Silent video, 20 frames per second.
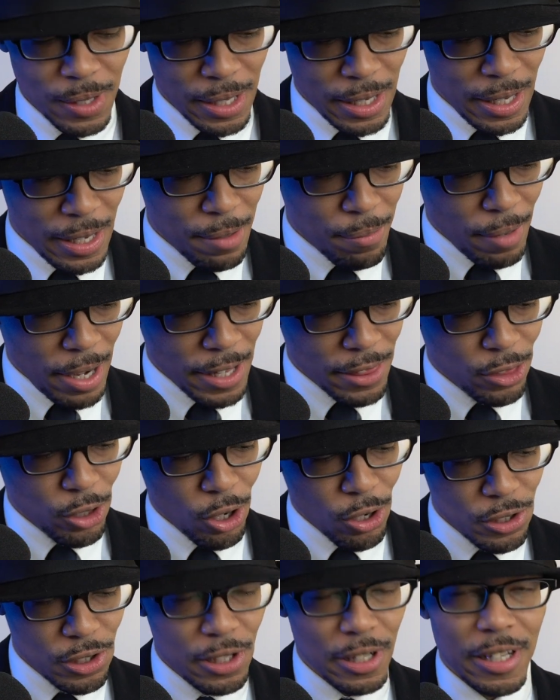and my
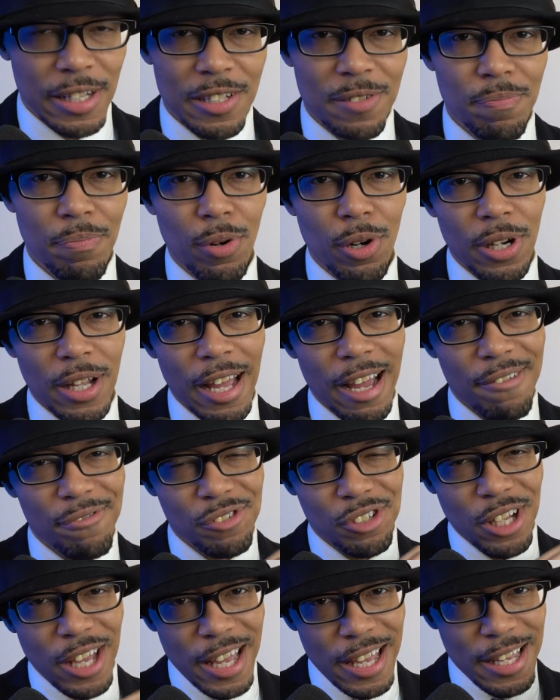thoughts in this book
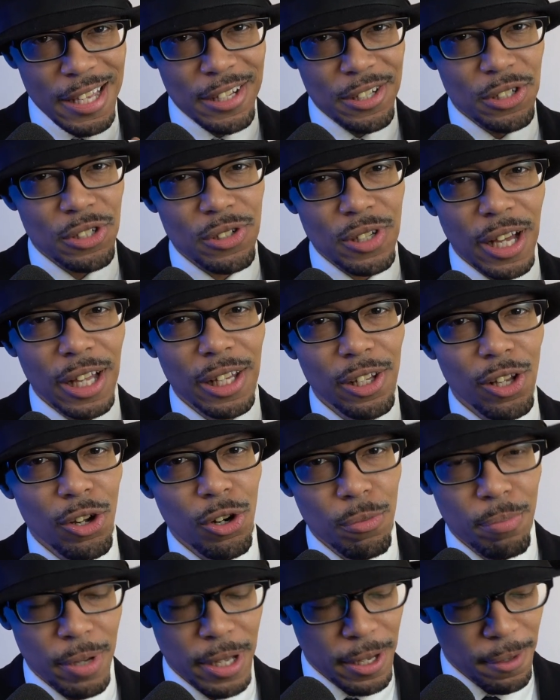have changed a
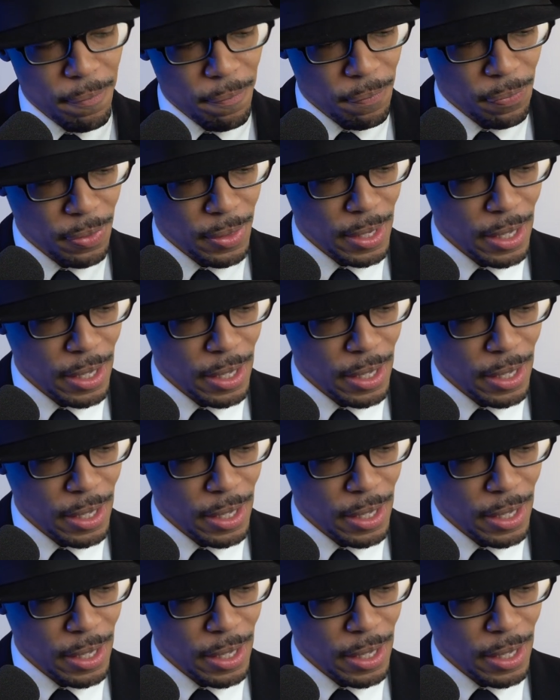little bit.